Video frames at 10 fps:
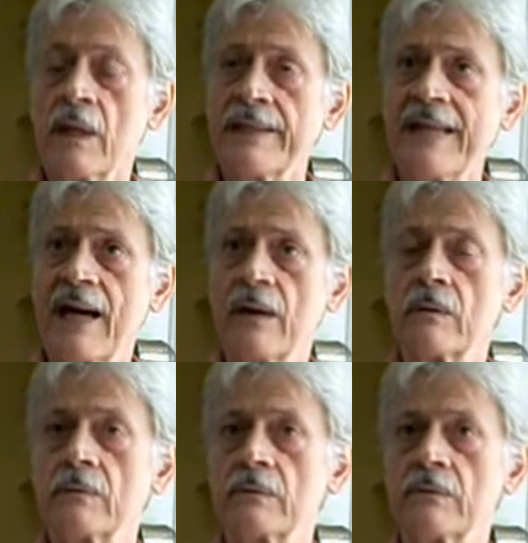
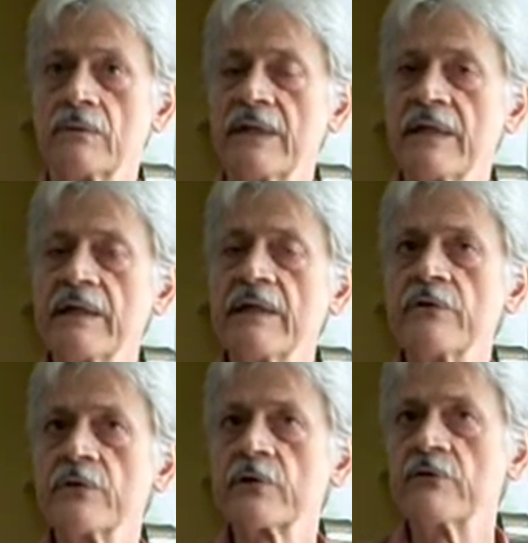They
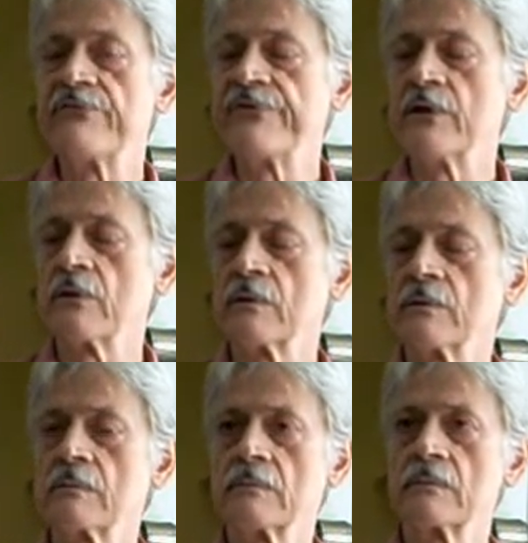either could
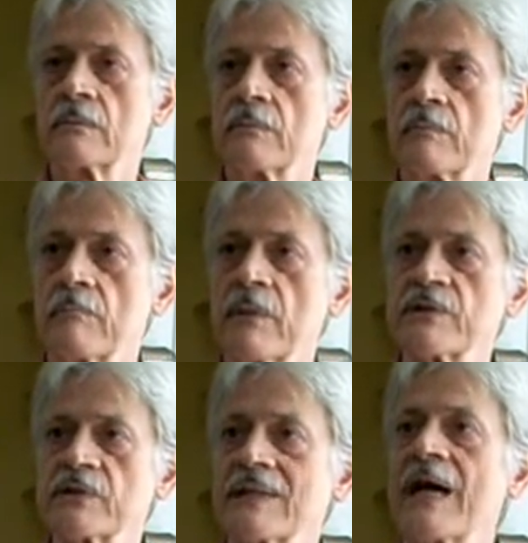feel
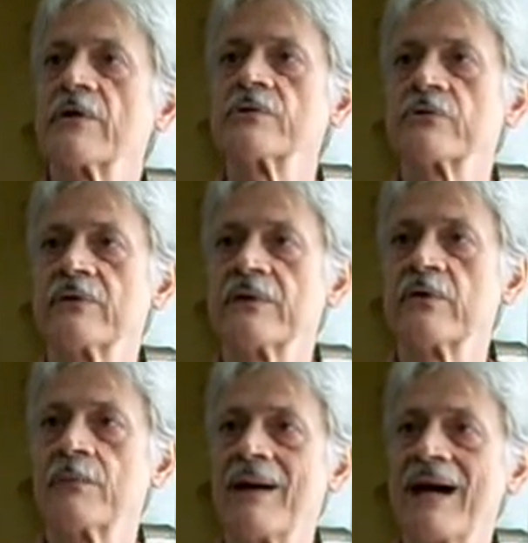much larger than
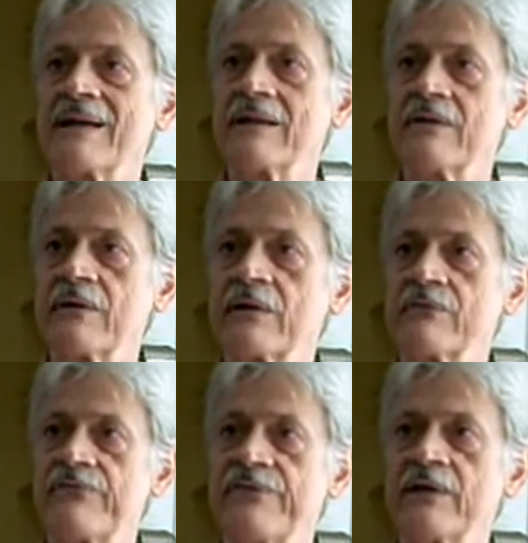their body, they
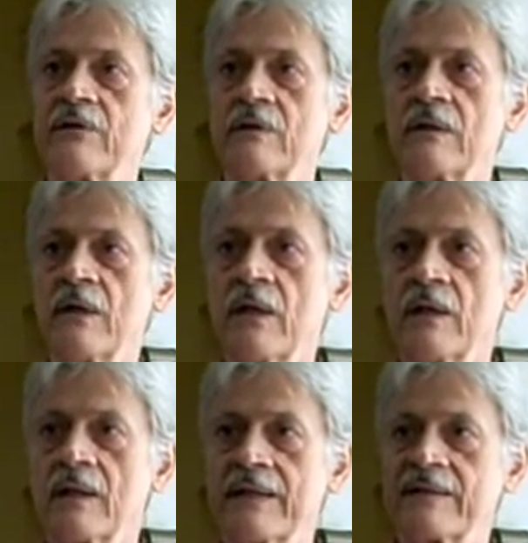could feel
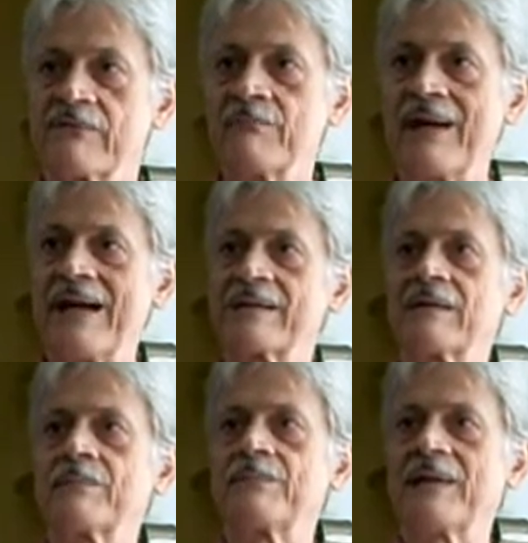like they backed
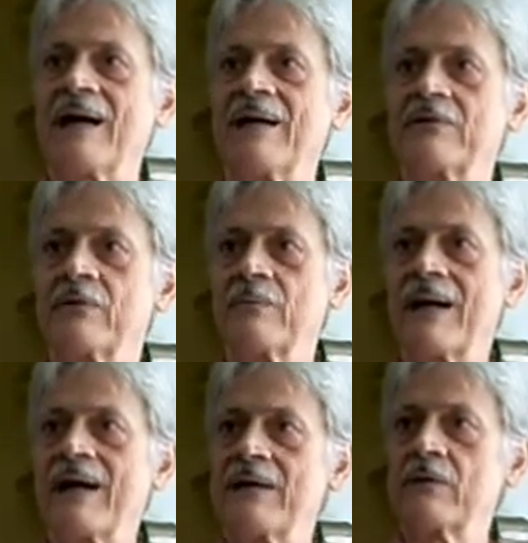up behind their
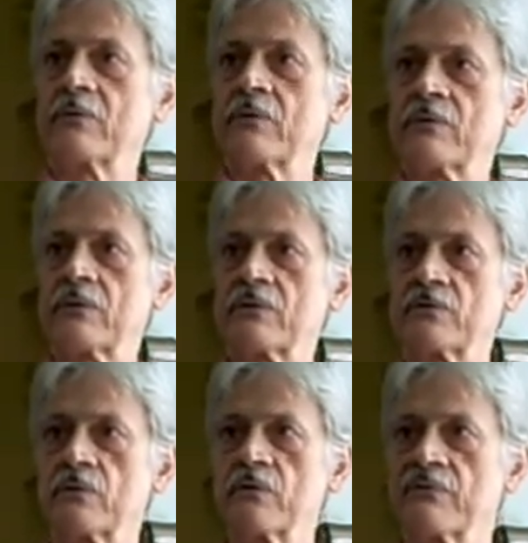body or
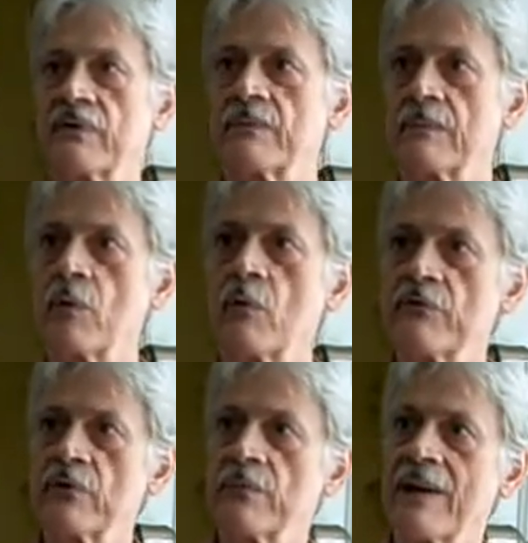sort of up
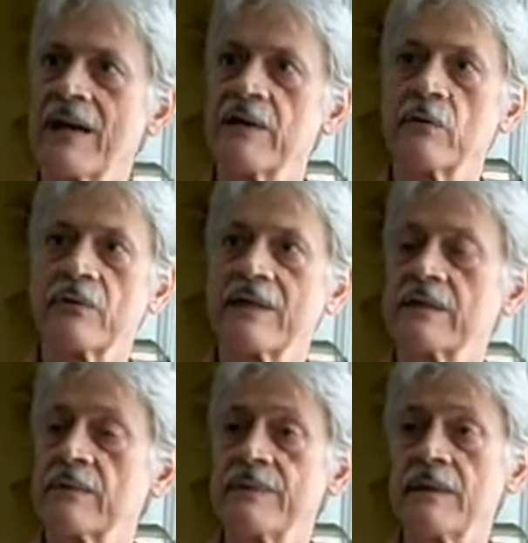over their body, or they
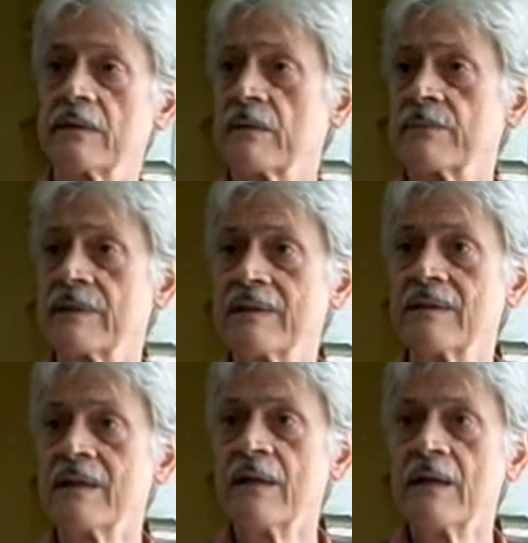could be a complete